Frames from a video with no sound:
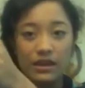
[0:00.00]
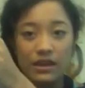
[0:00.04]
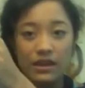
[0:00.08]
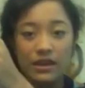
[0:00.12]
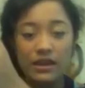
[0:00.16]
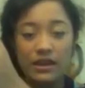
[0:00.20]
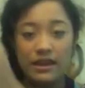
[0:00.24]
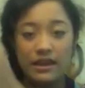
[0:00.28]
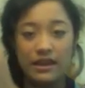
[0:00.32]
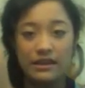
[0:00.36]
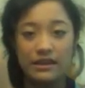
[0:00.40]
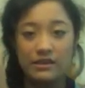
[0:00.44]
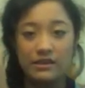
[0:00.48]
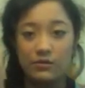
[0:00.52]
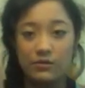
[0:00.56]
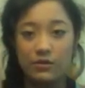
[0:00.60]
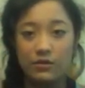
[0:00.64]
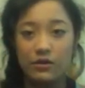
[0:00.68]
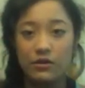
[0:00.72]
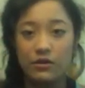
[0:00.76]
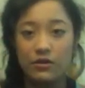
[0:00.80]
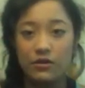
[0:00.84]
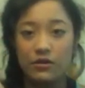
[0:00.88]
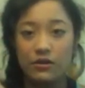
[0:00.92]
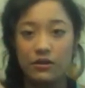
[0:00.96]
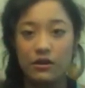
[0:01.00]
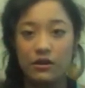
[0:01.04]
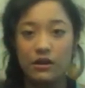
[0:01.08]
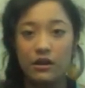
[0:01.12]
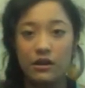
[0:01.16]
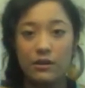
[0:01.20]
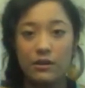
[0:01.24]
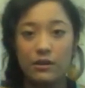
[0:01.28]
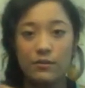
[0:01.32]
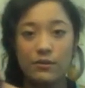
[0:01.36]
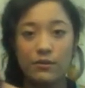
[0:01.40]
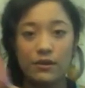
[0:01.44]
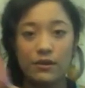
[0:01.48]
it will
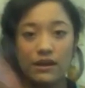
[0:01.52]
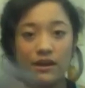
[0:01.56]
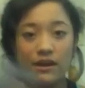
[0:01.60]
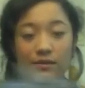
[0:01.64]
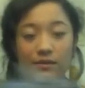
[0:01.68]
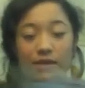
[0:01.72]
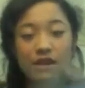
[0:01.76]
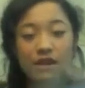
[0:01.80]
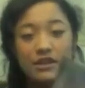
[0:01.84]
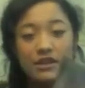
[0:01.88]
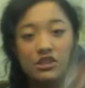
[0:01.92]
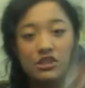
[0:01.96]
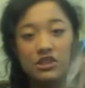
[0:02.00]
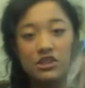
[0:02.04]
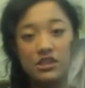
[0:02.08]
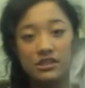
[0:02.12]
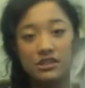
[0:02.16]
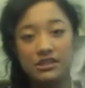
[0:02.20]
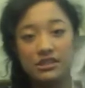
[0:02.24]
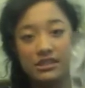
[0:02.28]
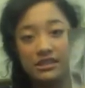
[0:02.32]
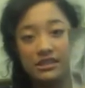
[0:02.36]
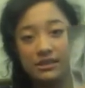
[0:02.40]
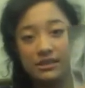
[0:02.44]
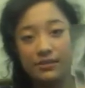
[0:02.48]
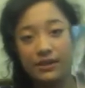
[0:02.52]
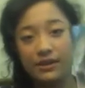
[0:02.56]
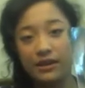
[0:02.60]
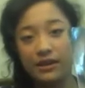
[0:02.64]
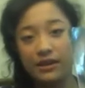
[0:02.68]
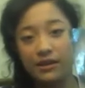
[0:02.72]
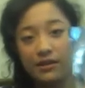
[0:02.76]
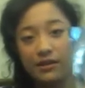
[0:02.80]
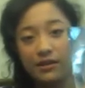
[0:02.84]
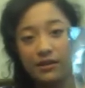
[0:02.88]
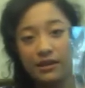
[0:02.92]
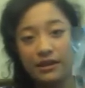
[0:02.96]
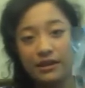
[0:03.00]
pretty much just
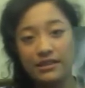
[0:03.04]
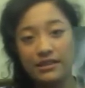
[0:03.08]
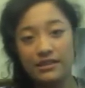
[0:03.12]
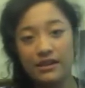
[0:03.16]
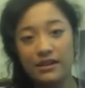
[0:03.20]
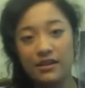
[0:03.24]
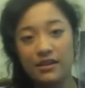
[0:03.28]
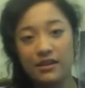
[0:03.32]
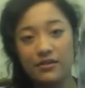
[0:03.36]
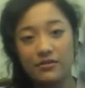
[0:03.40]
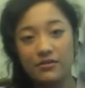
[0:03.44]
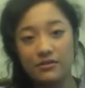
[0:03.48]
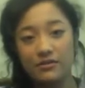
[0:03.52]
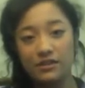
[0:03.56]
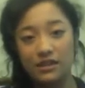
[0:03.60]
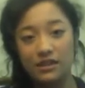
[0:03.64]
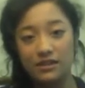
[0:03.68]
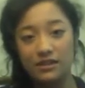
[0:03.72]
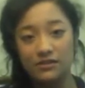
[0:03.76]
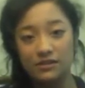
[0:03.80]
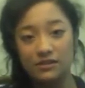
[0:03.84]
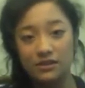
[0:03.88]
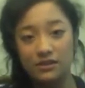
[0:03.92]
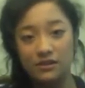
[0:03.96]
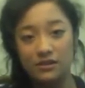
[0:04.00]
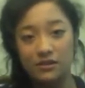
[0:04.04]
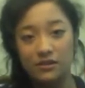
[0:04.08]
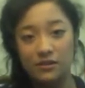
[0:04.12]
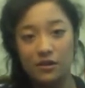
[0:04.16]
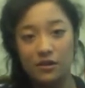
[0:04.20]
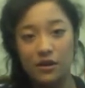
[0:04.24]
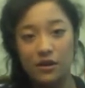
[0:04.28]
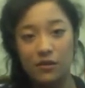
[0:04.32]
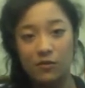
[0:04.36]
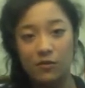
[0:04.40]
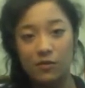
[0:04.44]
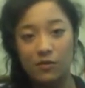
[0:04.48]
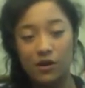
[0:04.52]
disappear on its own. So you do
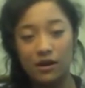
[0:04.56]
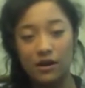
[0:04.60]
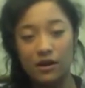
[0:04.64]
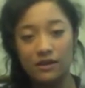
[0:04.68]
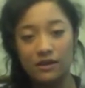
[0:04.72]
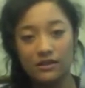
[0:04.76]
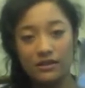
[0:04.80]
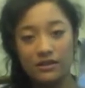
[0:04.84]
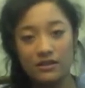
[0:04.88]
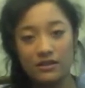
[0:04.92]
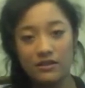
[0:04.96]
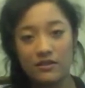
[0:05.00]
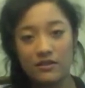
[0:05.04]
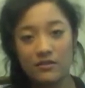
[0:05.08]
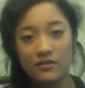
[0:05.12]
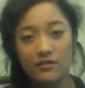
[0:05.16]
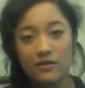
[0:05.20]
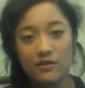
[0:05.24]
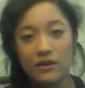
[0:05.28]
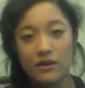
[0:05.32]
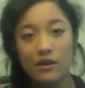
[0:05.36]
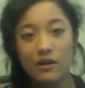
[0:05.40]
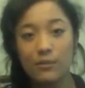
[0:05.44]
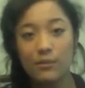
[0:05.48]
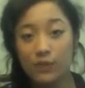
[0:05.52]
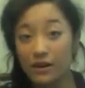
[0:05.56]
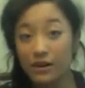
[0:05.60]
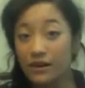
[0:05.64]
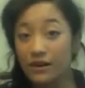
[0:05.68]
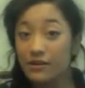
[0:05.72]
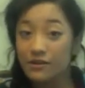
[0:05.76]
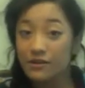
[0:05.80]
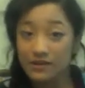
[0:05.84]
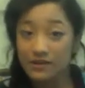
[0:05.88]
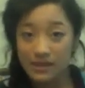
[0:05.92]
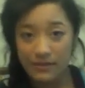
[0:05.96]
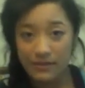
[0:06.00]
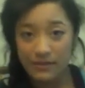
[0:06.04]
want to put it
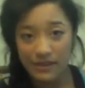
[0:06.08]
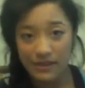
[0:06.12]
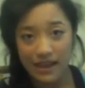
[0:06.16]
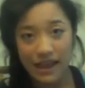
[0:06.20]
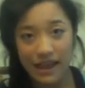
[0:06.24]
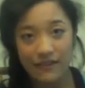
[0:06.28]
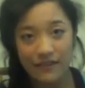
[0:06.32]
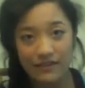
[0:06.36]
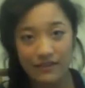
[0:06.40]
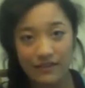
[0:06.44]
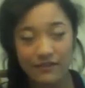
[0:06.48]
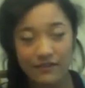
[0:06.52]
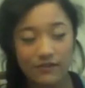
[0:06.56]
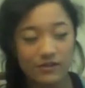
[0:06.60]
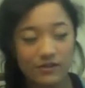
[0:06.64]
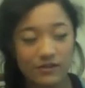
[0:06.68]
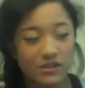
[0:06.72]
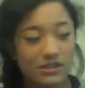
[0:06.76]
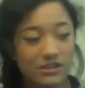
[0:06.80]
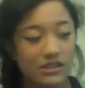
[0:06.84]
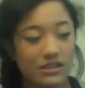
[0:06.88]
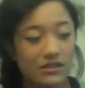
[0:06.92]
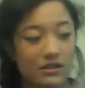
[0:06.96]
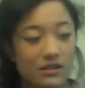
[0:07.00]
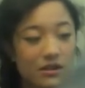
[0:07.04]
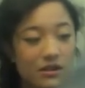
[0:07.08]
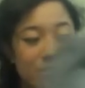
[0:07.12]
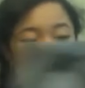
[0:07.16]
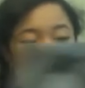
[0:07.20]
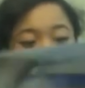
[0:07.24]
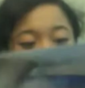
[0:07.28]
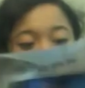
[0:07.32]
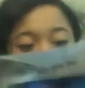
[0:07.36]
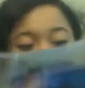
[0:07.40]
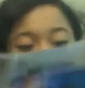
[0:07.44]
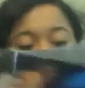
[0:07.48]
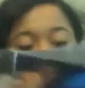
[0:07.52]
under something heavy for just a little bit.